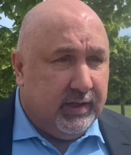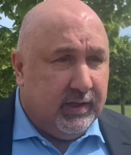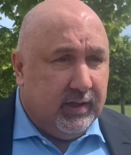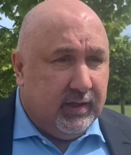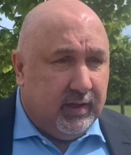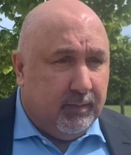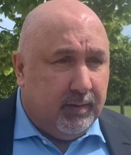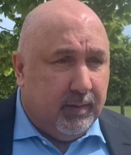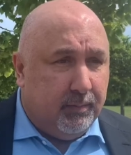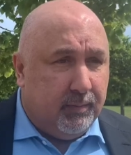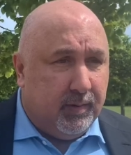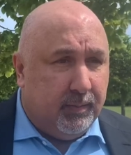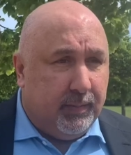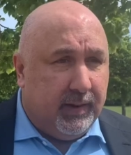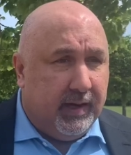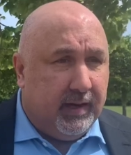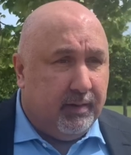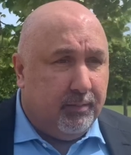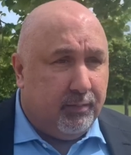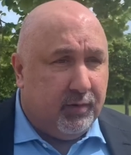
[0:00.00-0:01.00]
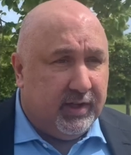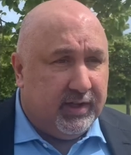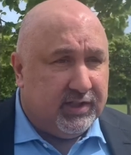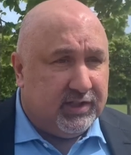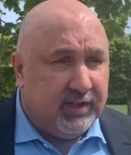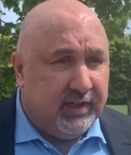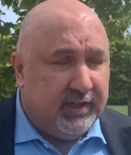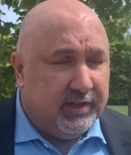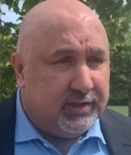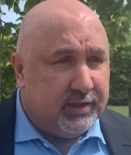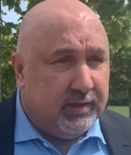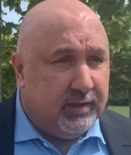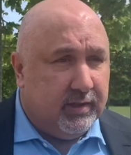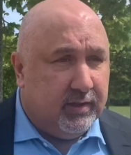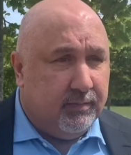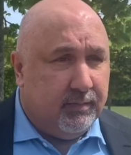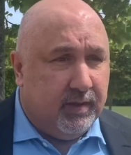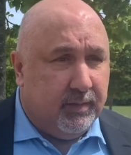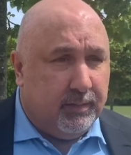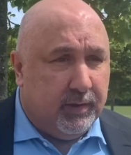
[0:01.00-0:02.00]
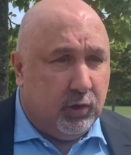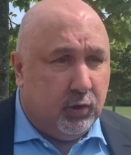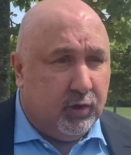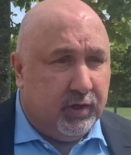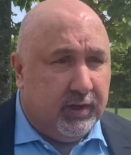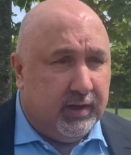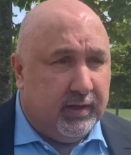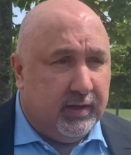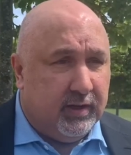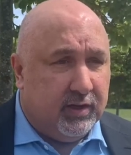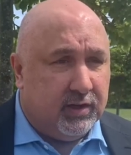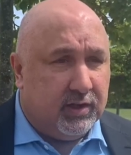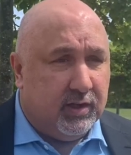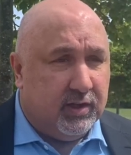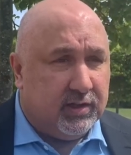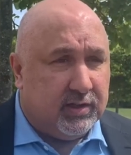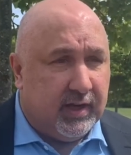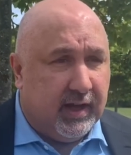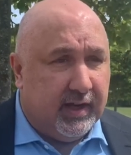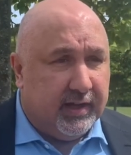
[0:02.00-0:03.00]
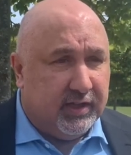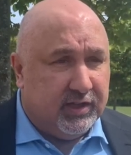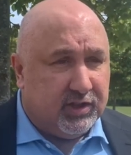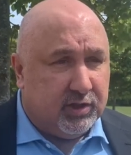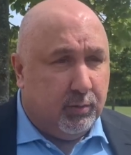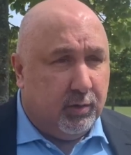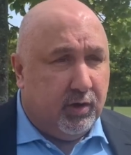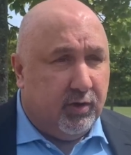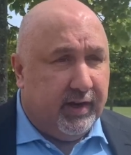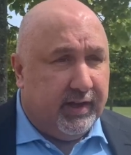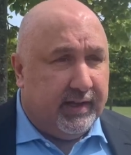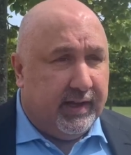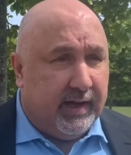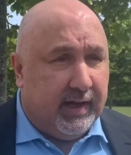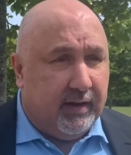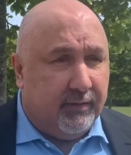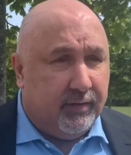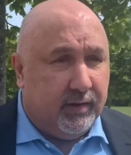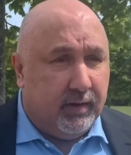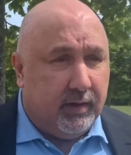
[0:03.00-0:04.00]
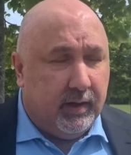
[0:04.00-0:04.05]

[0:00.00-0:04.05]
They've been preparing pre-season. They've been looking at the targets that we already have